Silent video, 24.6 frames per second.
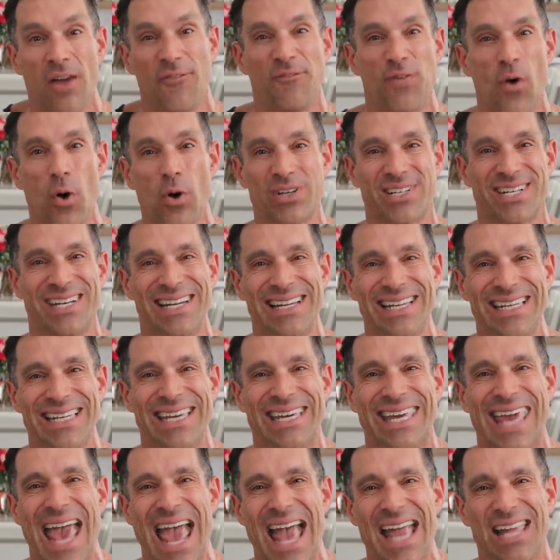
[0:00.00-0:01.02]
Unfortunately,
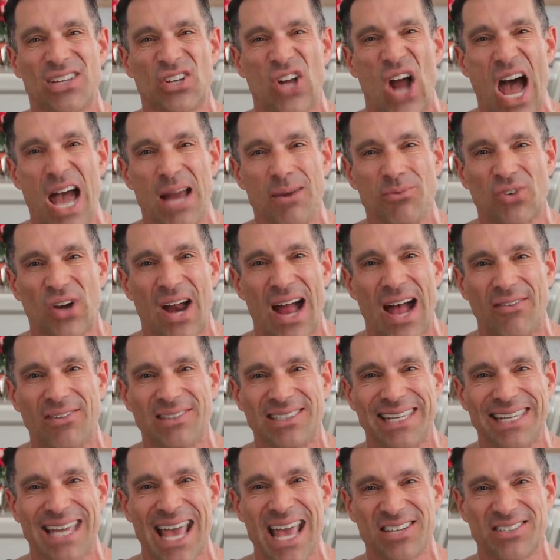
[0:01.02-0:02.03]
you can't time travel
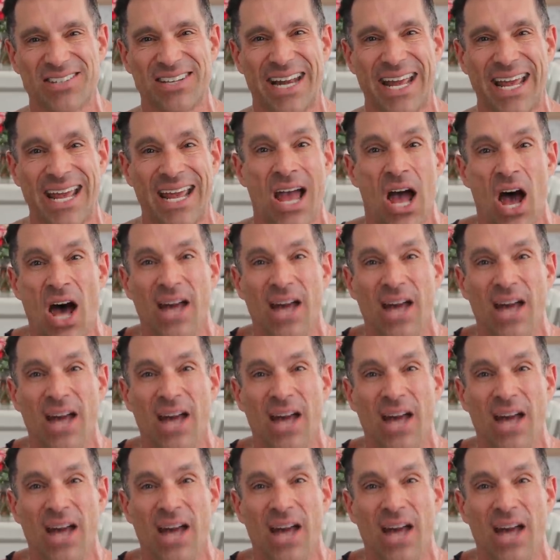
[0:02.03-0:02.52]
to yesterday